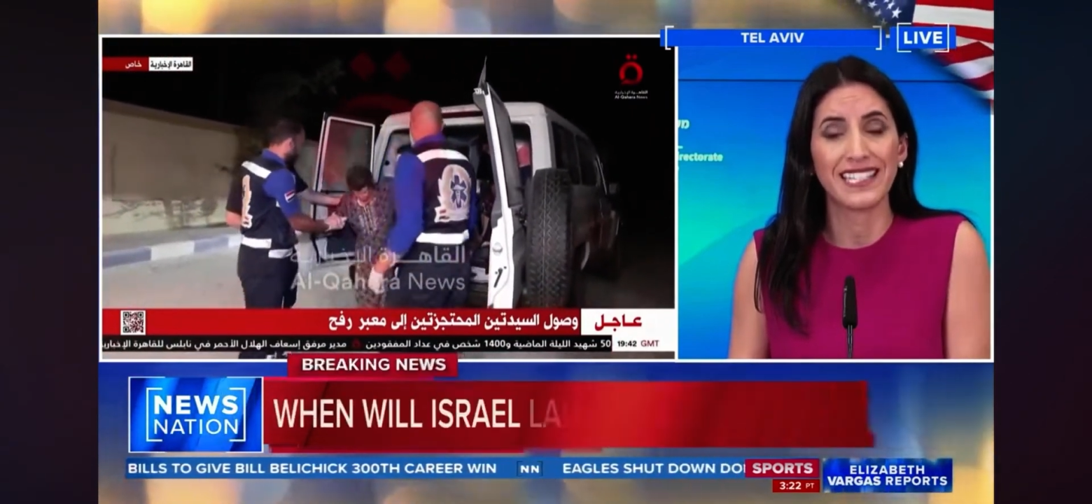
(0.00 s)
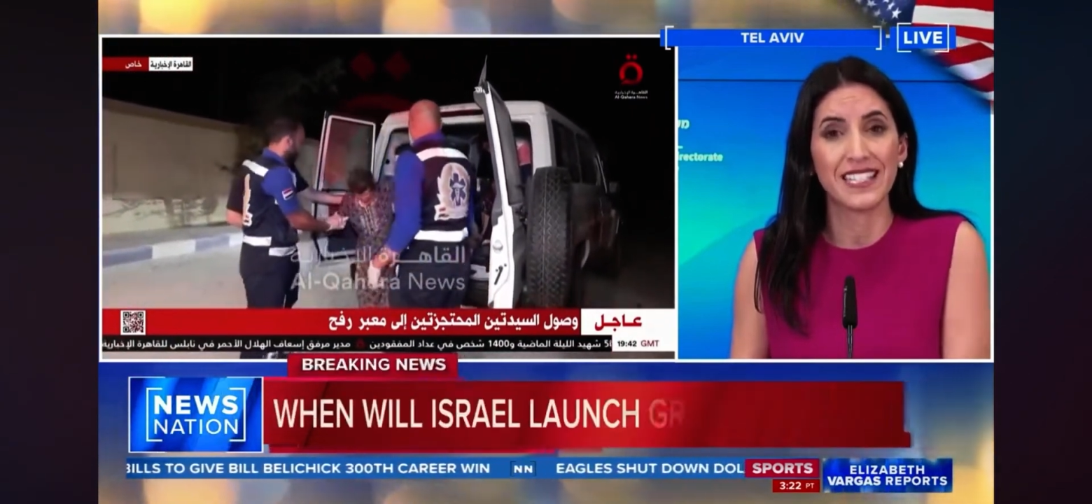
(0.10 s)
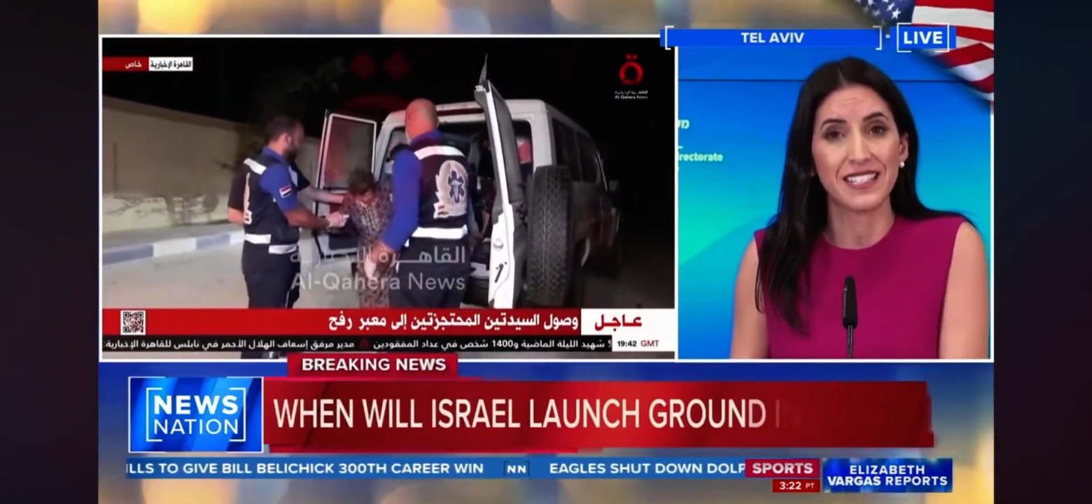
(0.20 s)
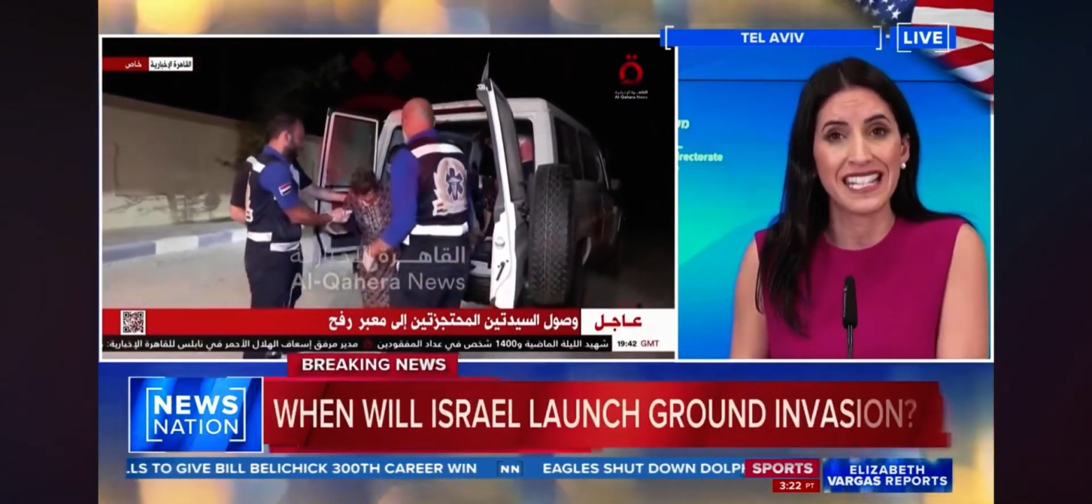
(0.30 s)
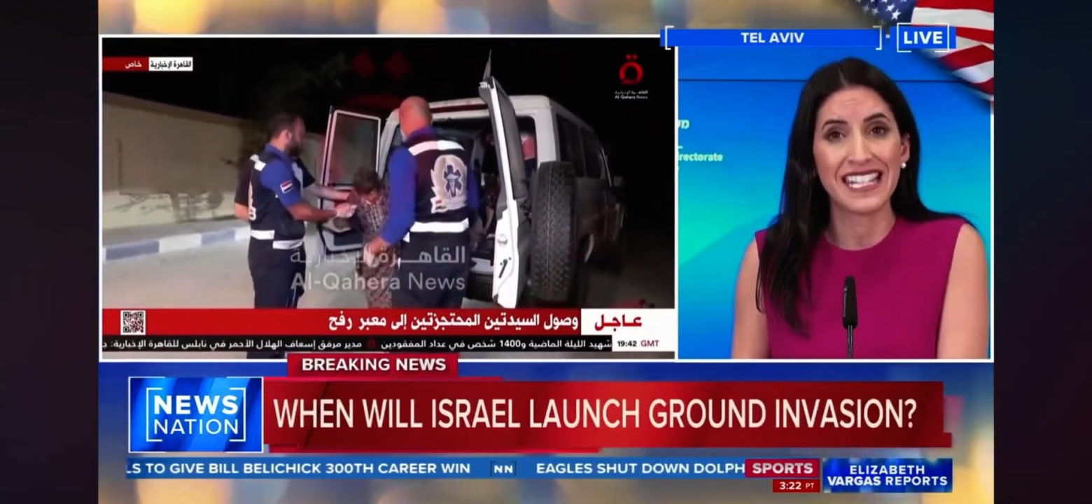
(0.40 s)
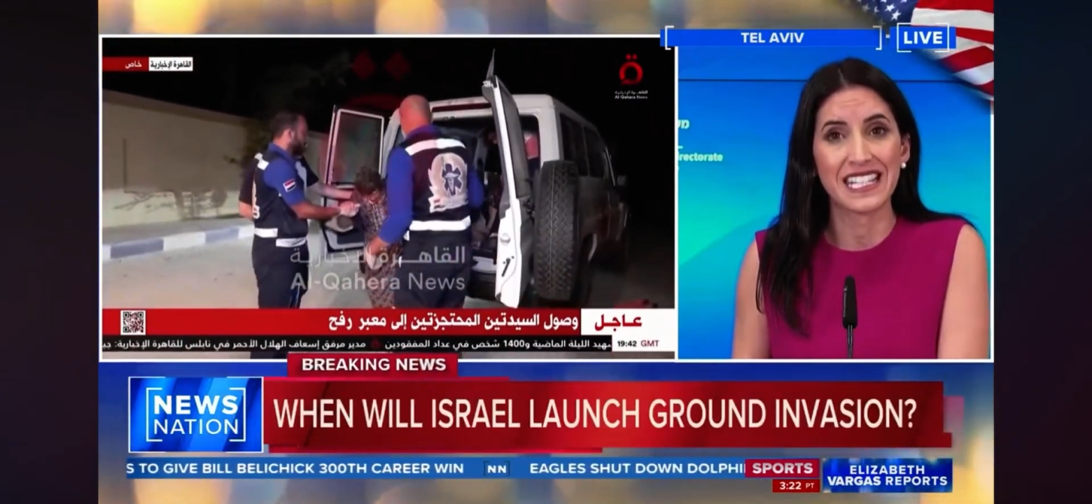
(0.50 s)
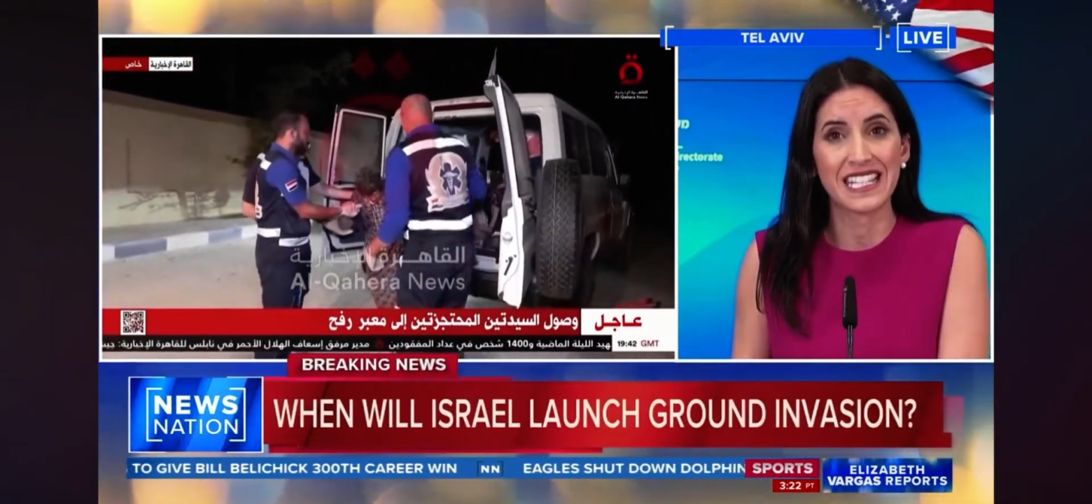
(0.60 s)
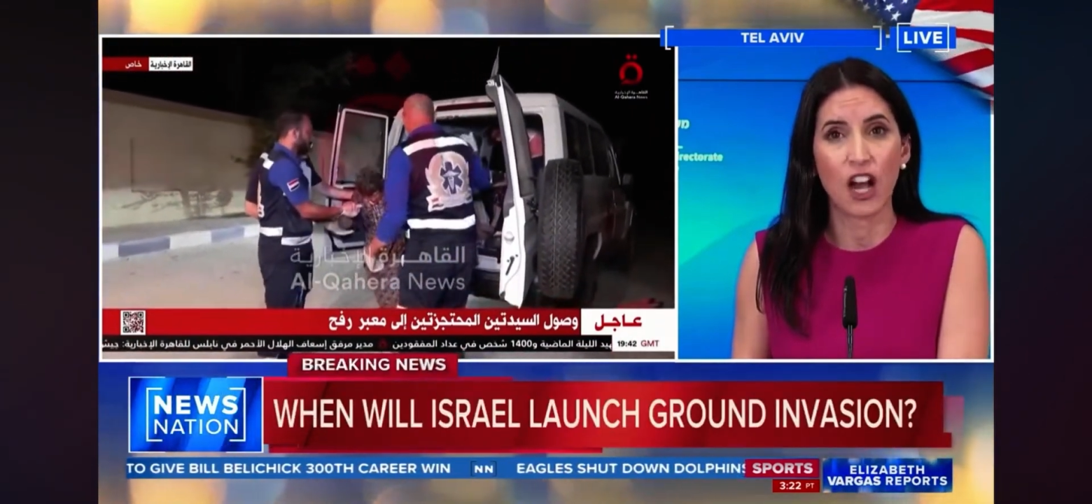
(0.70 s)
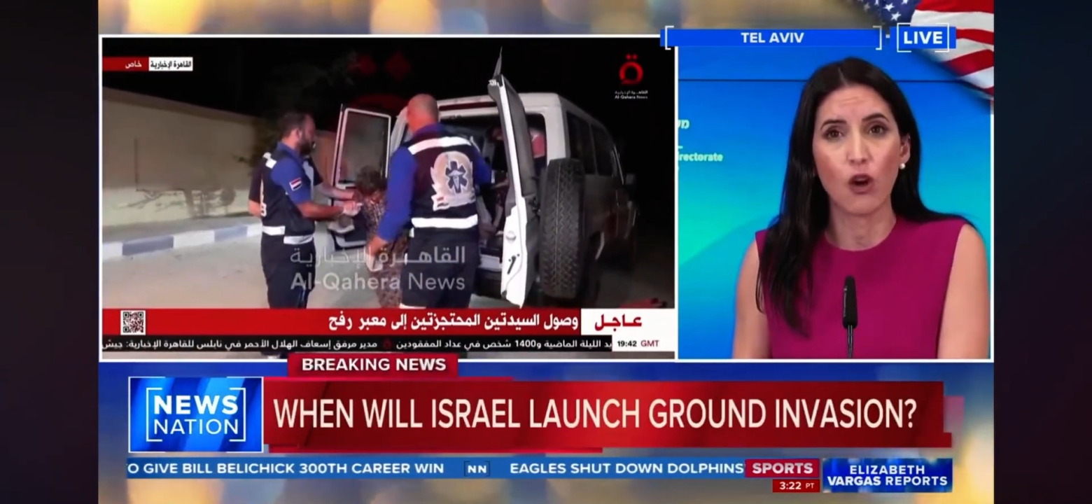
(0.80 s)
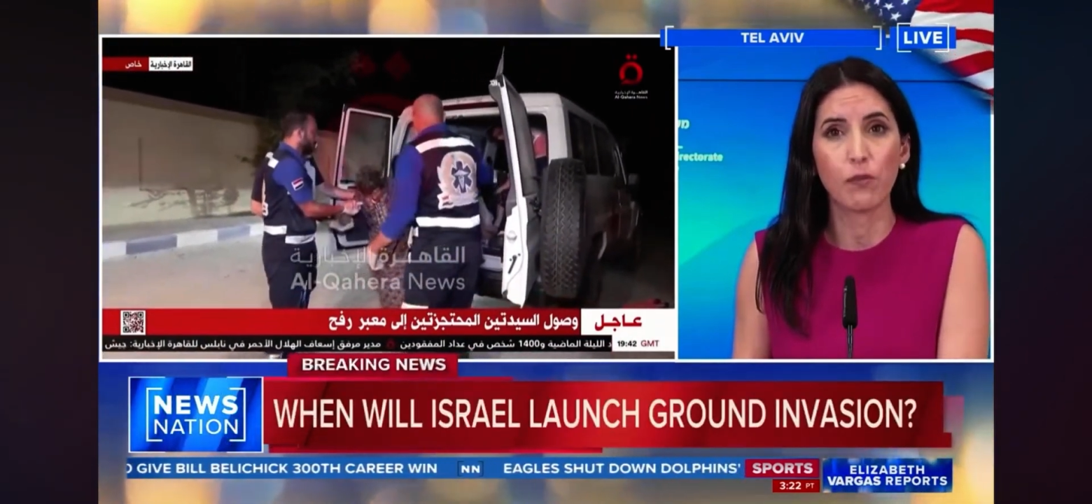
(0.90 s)
deceased
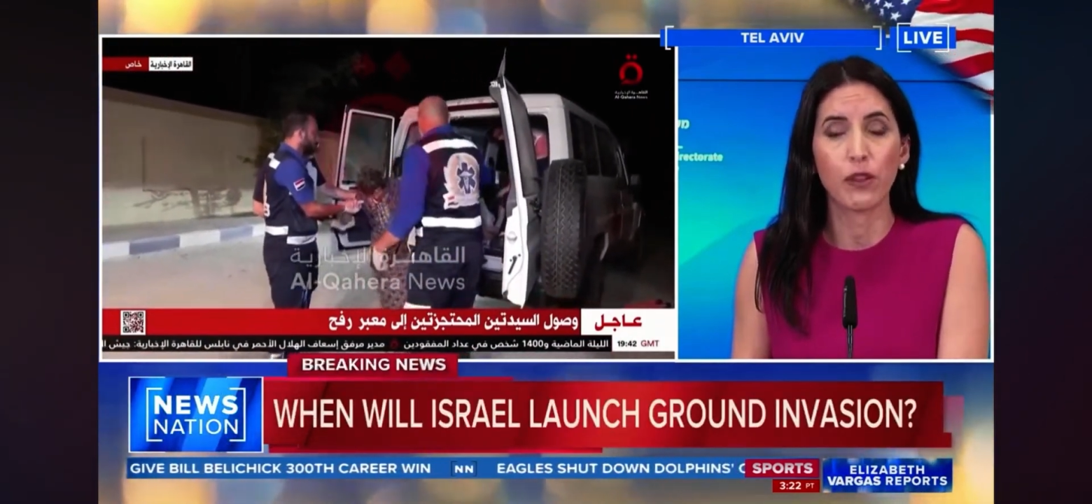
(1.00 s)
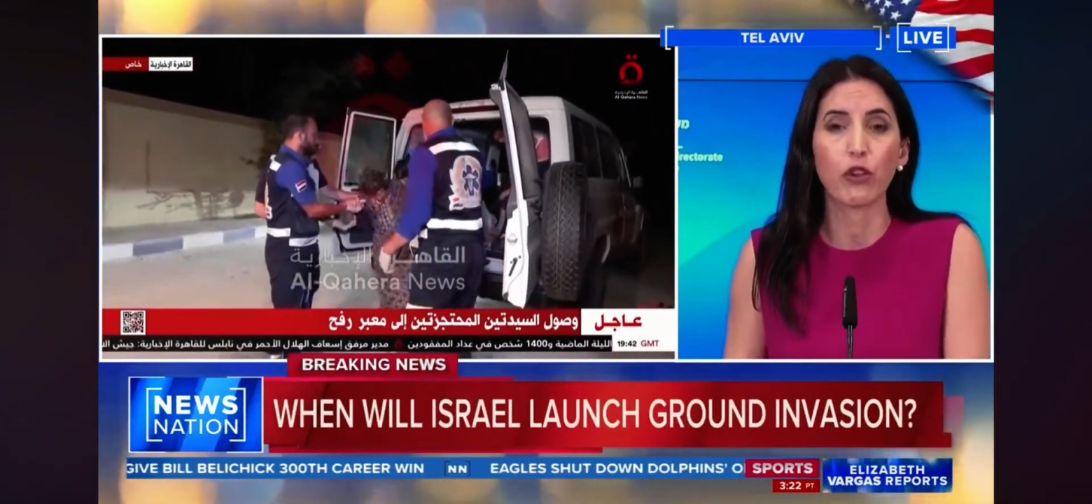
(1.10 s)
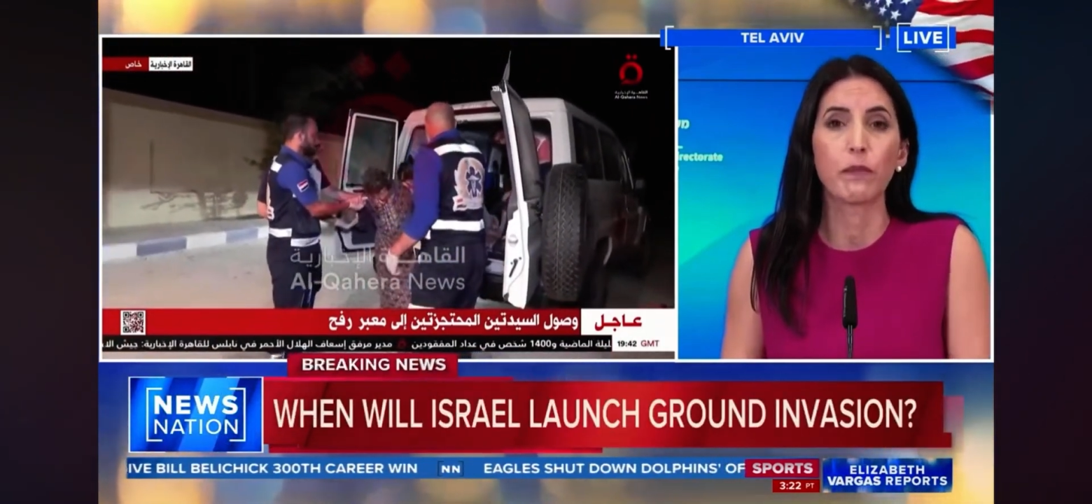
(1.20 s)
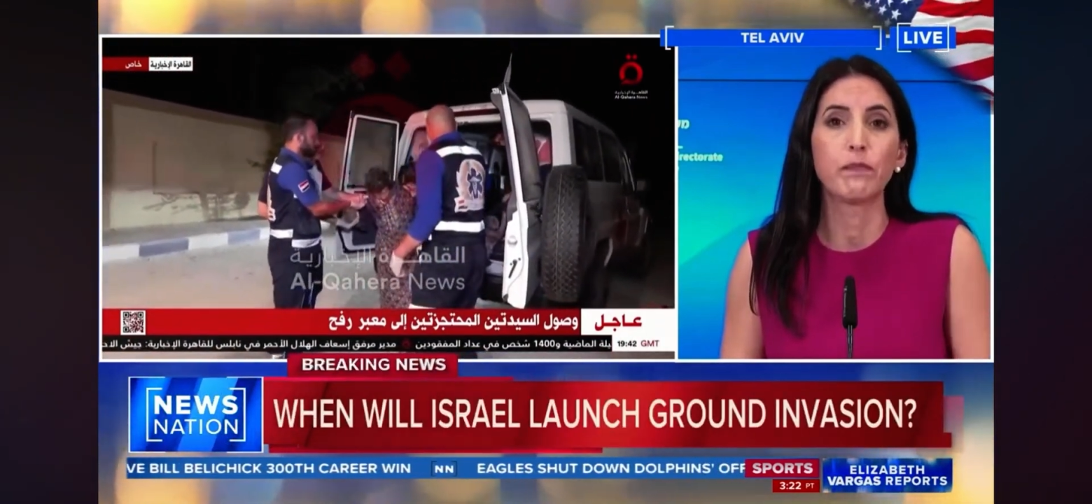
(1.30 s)
now, but their